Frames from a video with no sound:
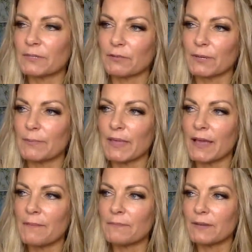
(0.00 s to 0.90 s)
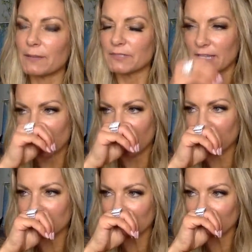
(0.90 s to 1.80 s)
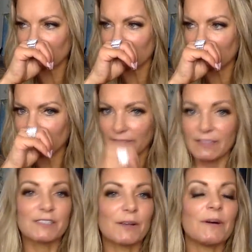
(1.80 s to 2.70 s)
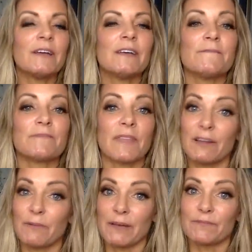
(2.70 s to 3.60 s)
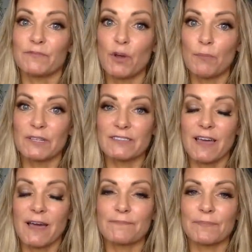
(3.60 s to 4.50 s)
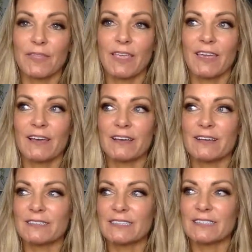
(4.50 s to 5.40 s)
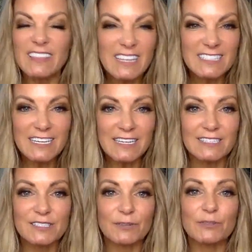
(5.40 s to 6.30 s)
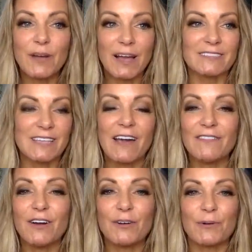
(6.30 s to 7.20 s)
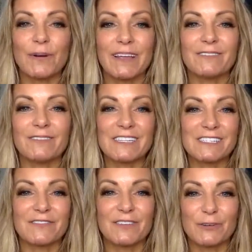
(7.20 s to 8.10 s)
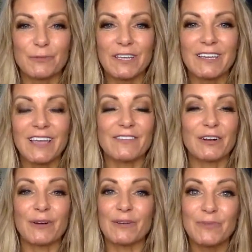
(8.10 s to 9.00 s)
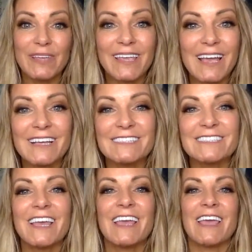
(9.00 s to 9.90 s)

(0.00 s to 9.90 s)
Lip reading: to 3 p.m. I'm saying off the top of my head. I think so. Anyway, don't miss that. And I think that's it. So you guys have a great rest of your week. Have a great weekend.